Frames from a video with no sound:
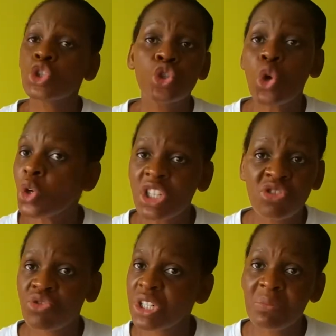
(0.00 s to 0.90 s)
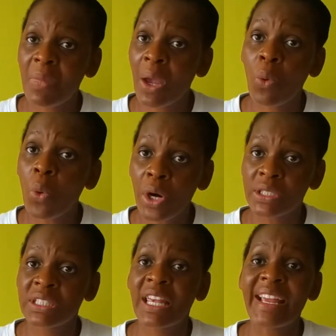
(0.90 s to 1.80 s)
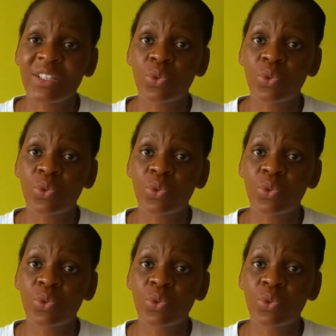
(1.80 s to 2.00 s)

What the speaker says: Don't treat my words as